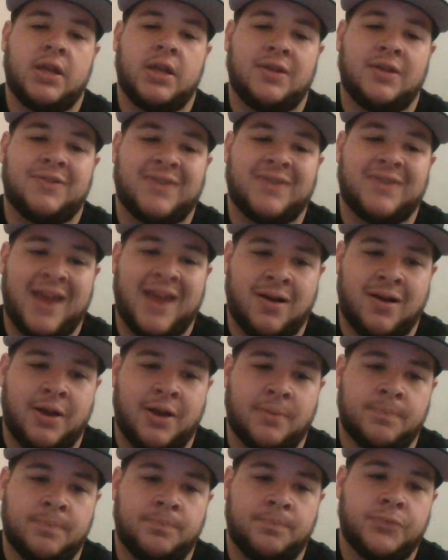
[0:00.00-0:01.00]
is
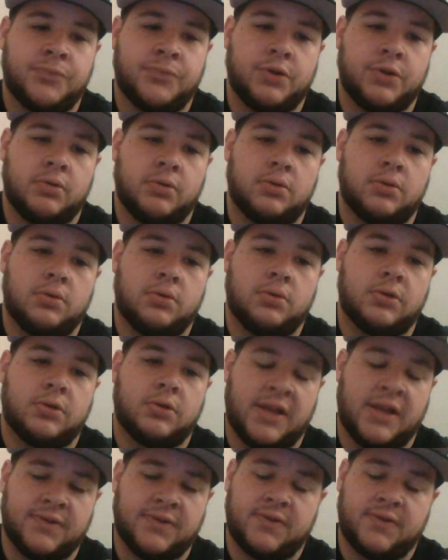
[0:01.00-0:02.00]
Anaheim,
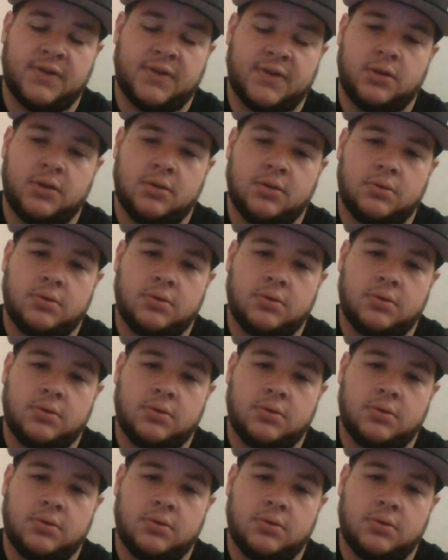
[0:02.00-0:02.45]
Kansas City,